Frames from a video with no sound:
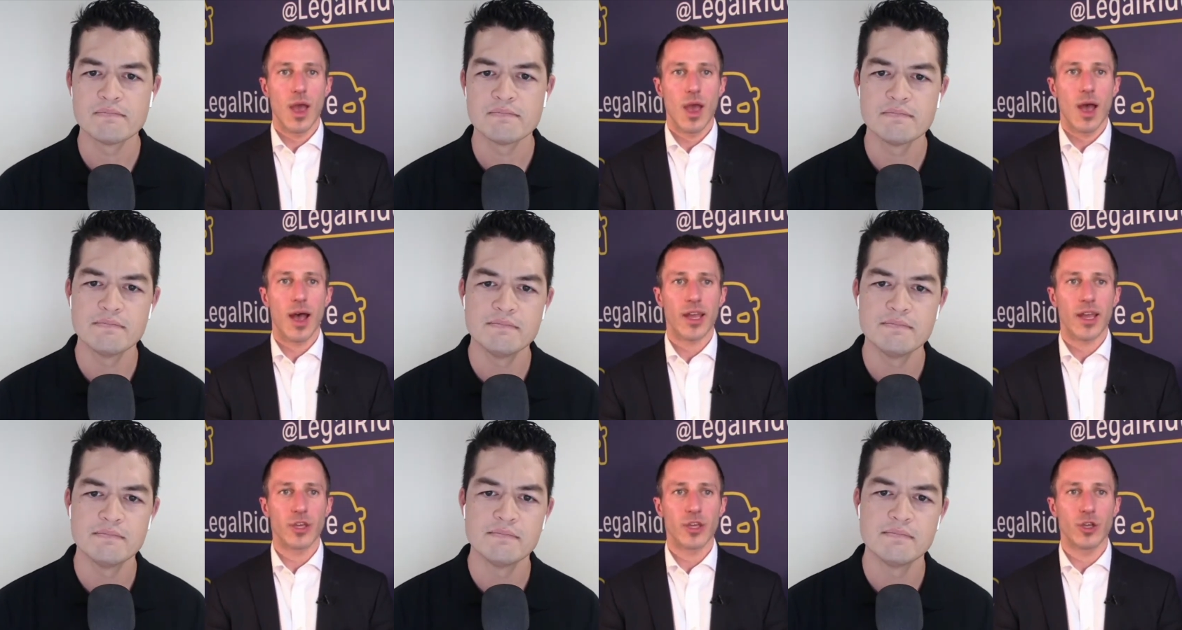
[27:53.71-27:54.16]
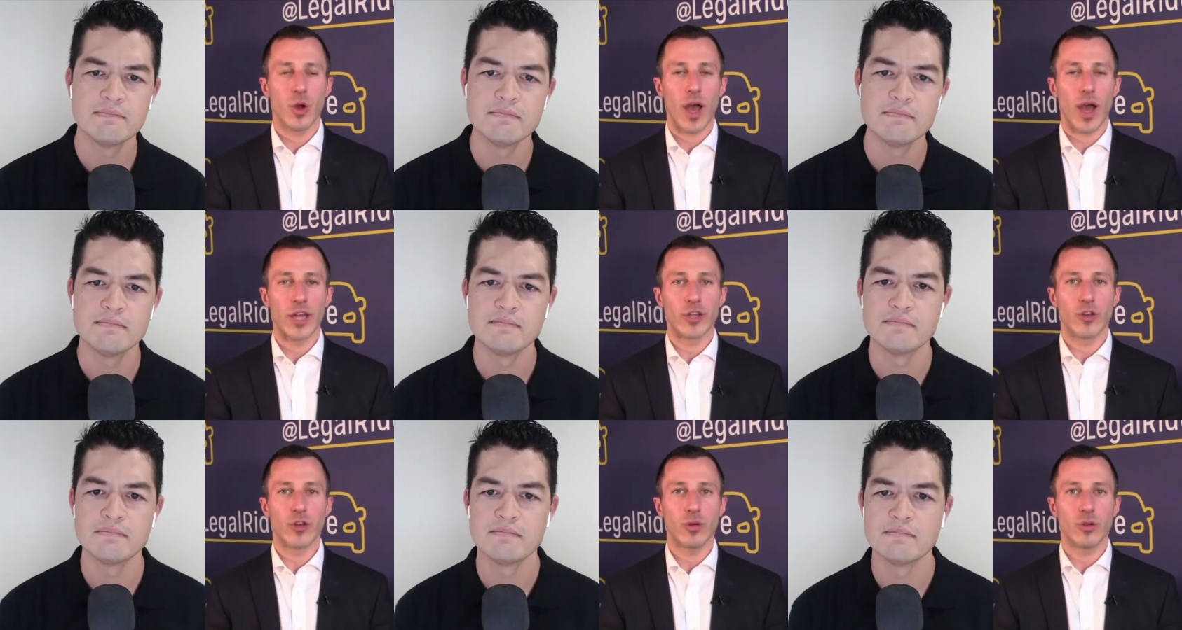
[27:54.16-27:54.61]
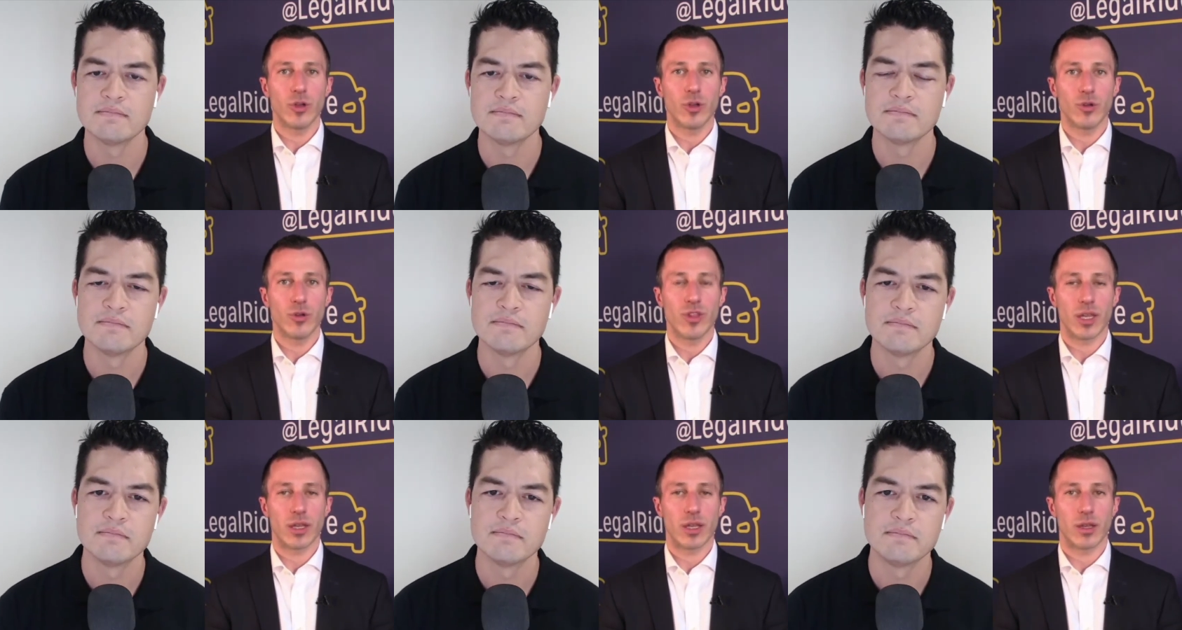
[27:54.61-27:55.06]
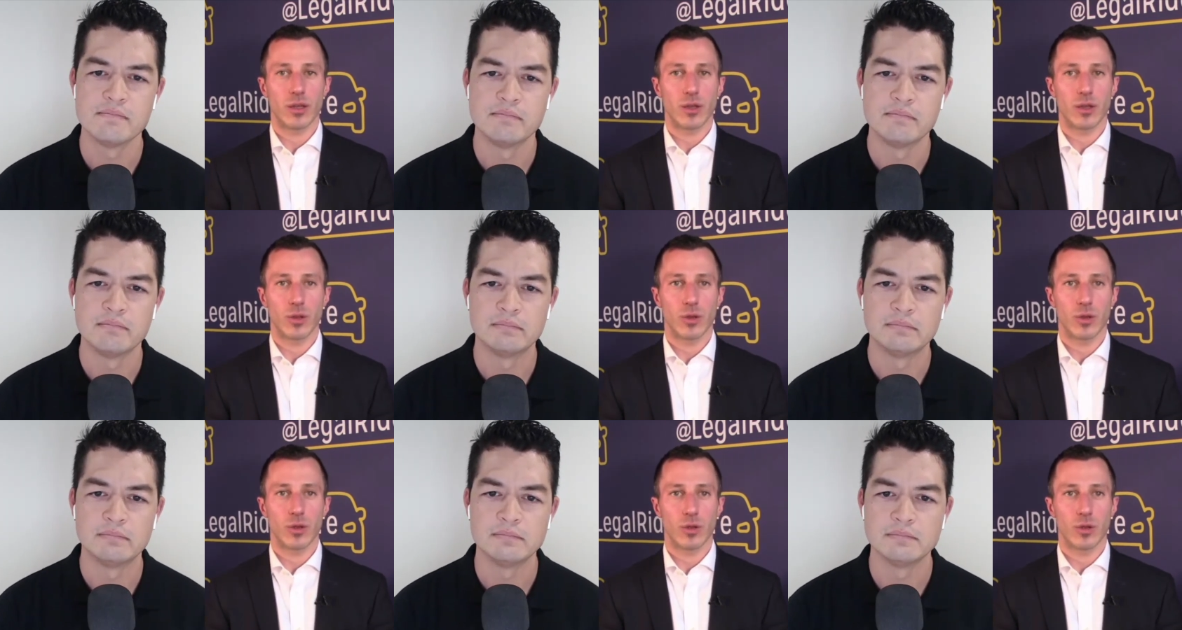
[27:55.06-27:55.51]
Speaker 1: Uh, you know I don't know that
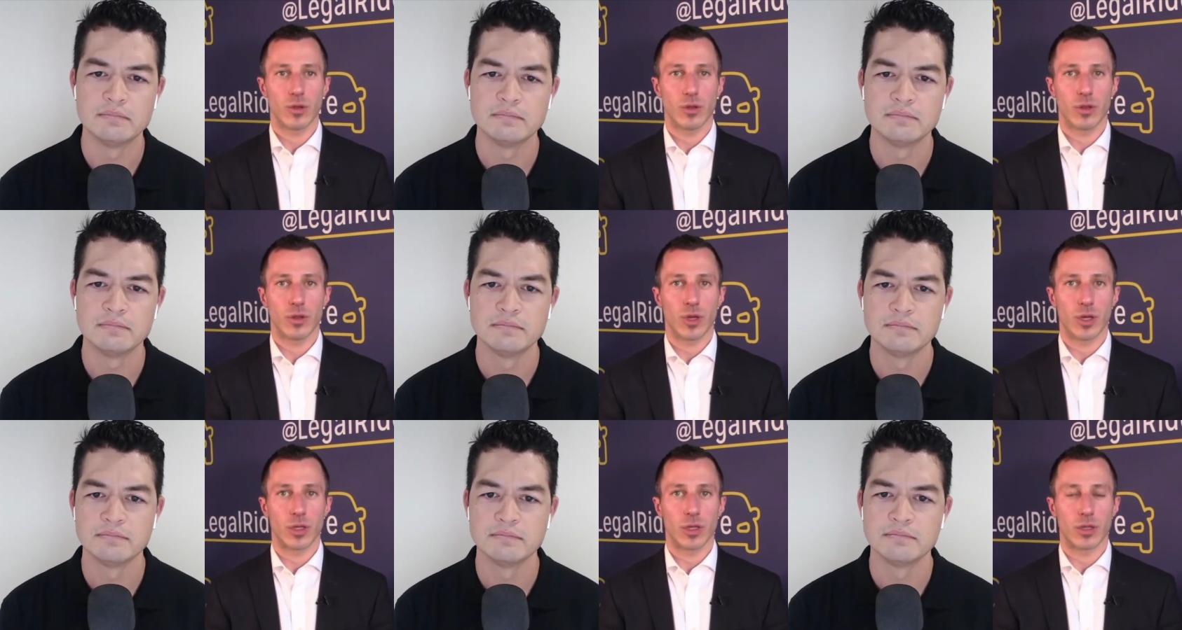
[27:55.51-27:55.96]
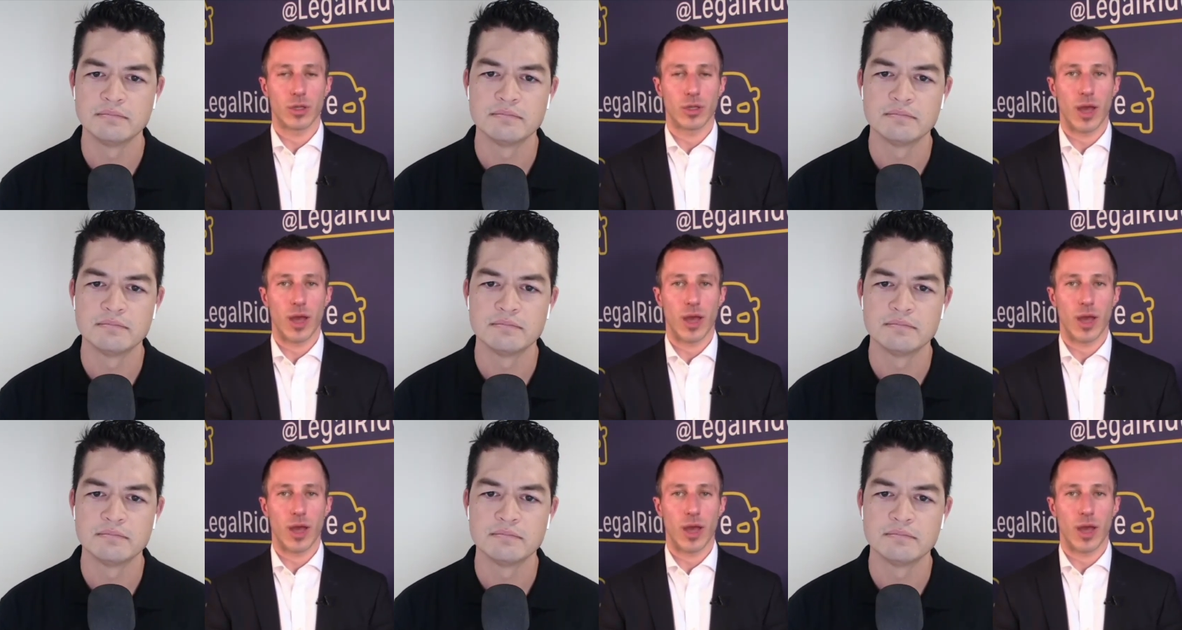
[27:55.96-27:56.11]
the